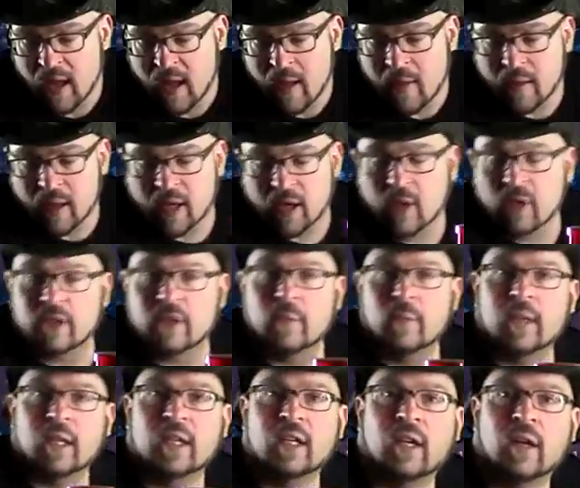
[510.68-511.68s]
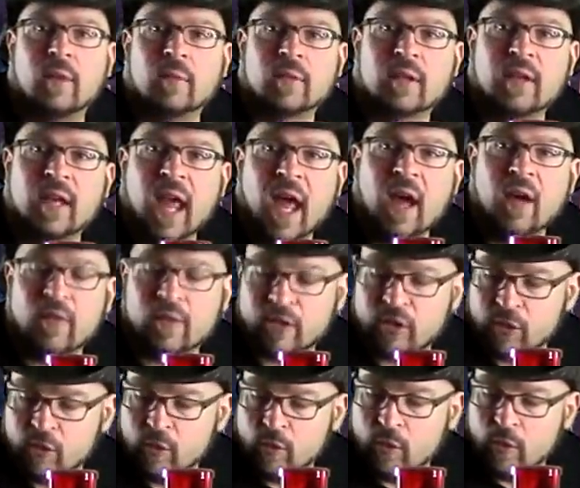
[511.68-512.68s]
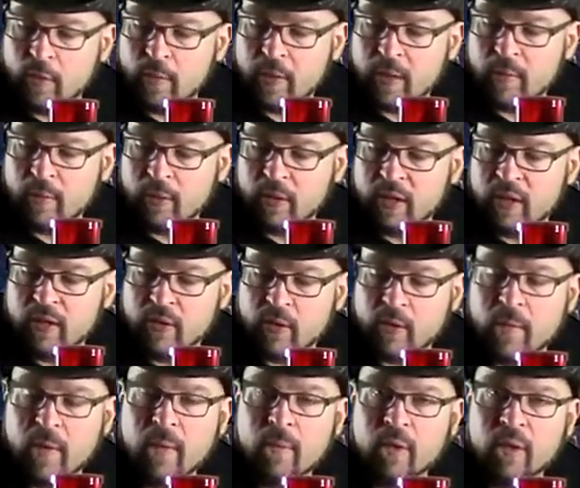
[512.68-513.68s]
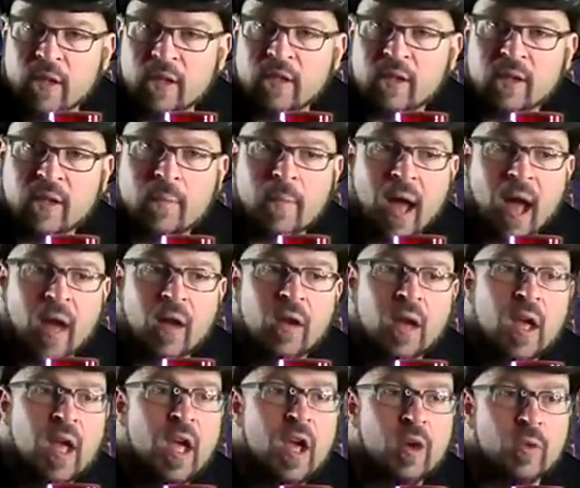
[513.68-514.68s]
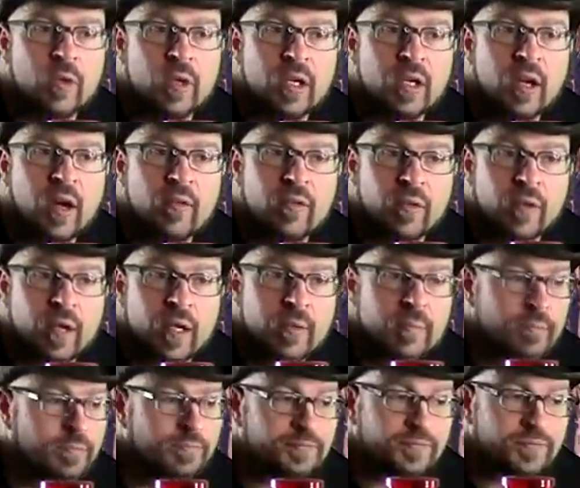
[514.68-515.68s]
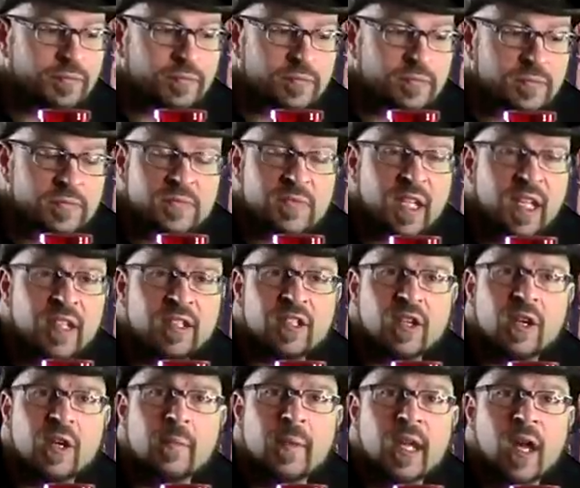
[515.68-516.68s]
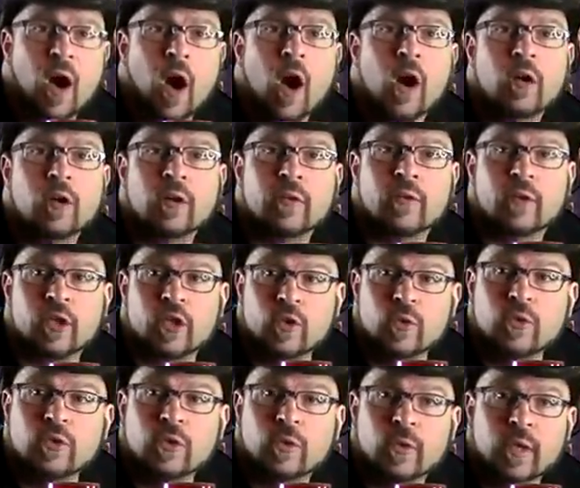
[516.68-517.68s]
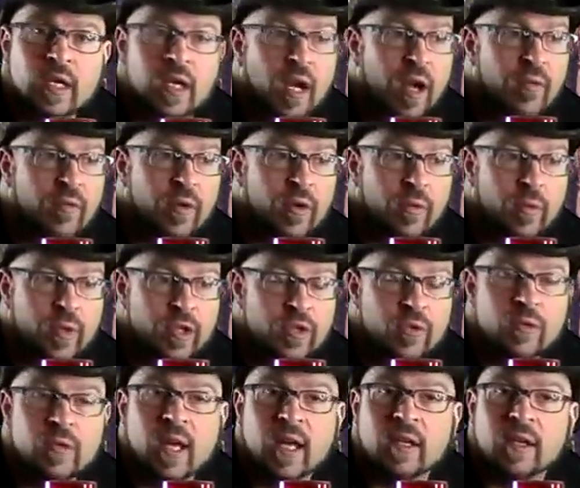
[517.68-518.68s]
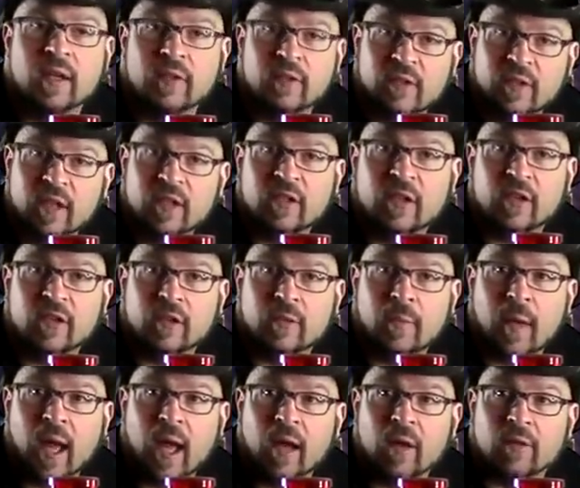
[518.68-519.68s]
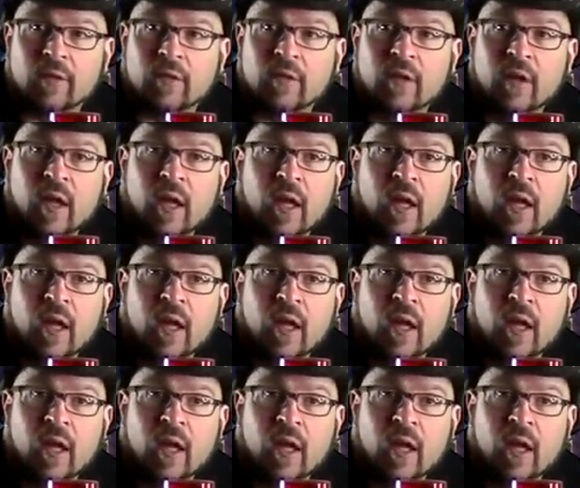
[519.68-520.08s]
It ultimately comes down to what people need to remember. This is about recovery. It's going to be harder for you to recover when you deadlift 600 pounds.